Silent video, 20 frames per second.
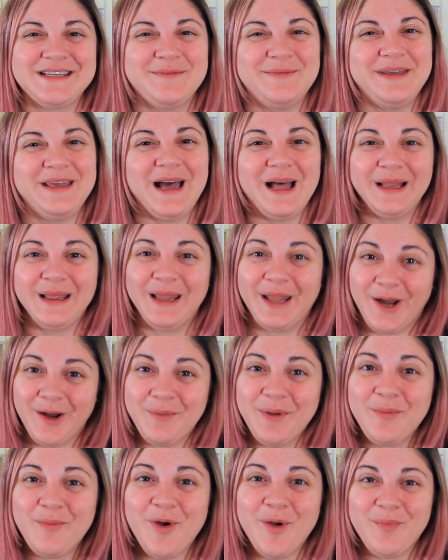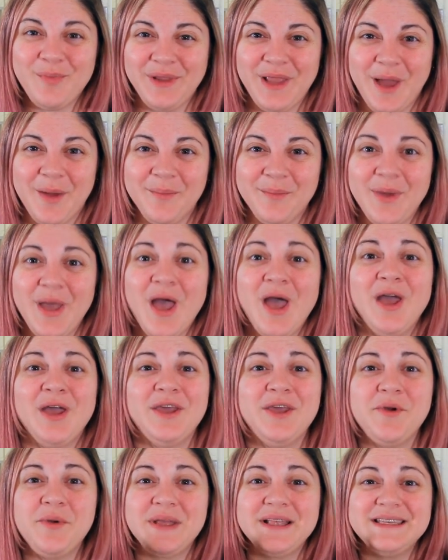to be a little bit more plump,
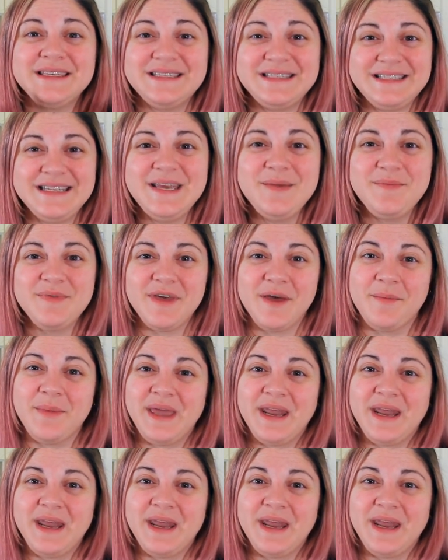you can steep them